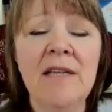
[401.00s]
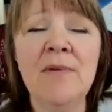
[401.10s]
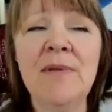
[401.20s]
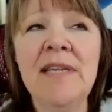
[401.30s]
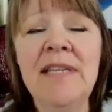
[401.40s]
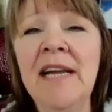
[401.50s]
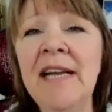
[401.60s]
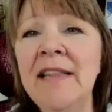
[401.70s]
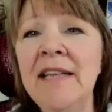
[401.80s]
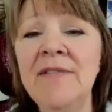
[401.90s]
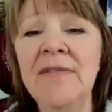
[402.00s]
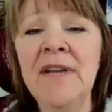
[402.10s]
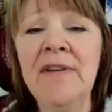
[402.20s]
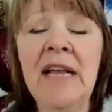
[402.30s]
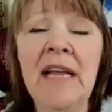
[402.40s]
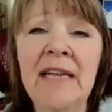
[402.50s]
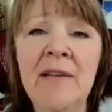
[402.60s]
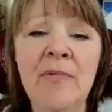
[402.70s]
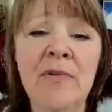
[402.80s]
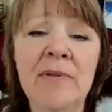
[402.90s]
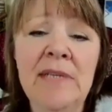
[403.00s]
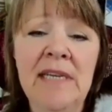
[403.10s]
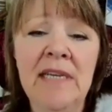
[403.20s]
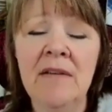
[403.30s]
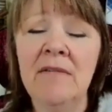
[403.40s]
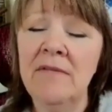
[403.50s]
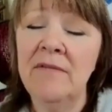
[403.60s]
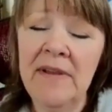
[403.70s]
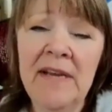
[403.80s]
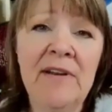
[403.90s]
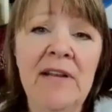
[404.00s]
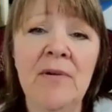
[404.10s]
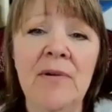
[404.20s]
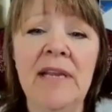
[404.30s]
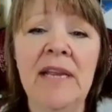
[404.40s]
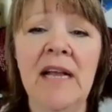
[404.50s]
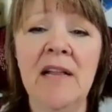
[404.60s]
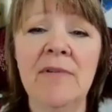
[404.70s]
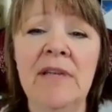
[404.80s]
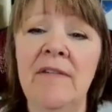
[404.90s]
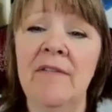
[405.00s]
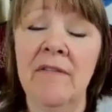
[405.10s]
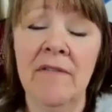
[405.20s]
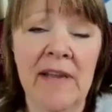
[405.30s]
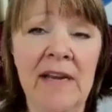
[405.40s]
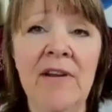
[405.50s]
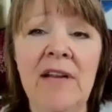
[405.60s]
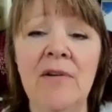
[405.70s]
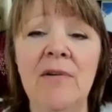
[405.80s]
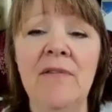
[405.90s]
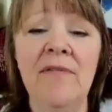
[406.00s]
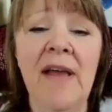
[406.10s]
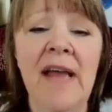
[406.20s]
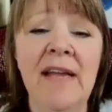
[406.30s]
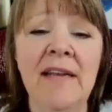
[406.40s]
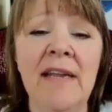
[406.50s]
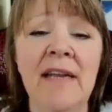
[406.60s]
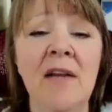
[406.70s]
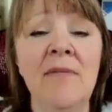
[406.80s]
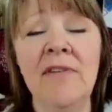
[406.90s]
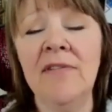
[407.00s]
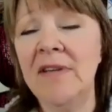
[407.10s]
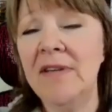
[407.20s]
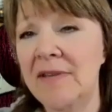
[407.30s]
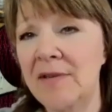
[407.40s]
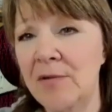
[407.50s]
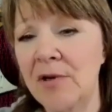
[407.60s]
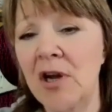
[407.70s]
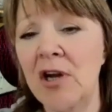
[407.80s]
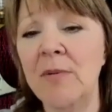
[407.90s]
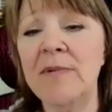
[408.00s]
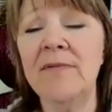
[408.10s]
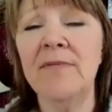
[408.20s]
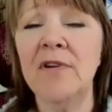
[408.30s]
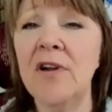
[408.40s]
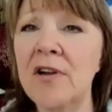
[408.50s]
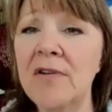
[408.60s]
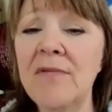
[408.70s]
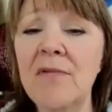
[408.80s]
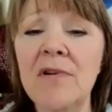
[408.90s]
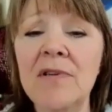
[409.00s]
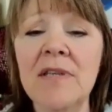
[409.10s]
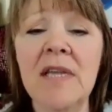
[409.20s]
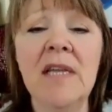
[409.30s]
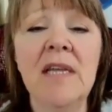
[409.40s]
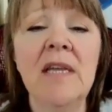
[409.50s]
So it's a diet that's very high in protein, very low in calorie, very low in fat, and obviously zero carbs for carnivores.